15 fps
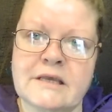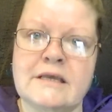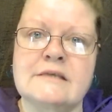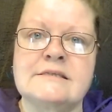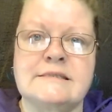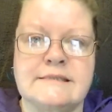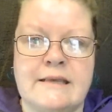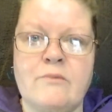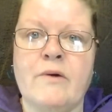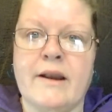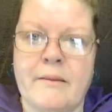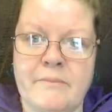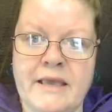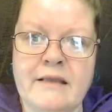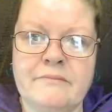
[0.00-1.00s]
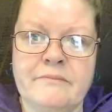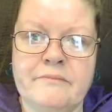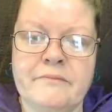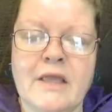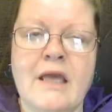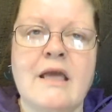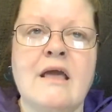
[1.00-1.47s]
See what I mean?
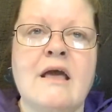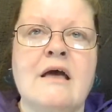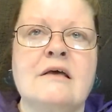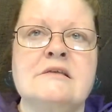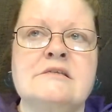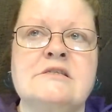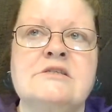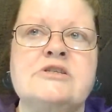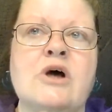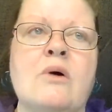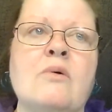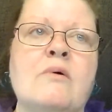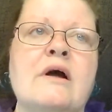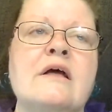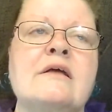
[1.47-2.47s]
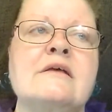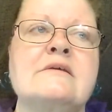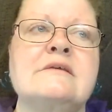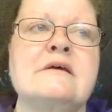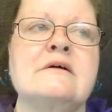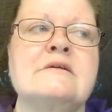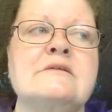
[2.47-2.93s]
So
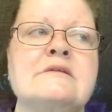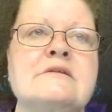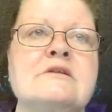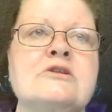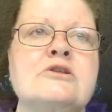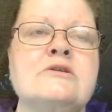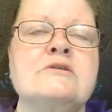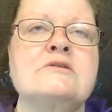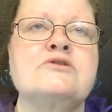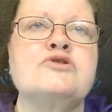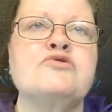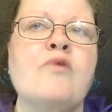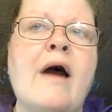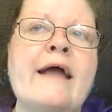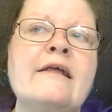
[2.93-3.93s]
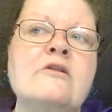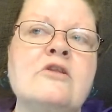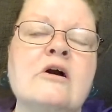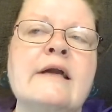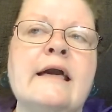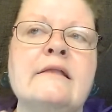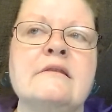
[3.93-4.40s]
try to
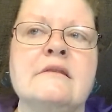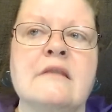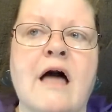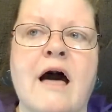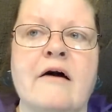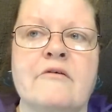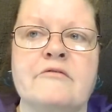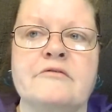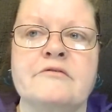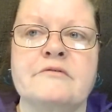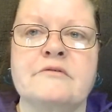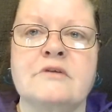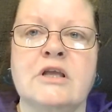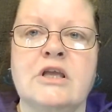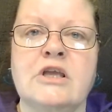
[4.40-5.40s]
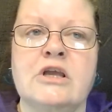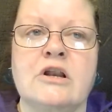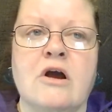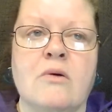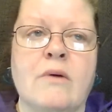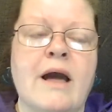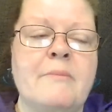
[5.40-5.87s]
look at love, you know, I mean,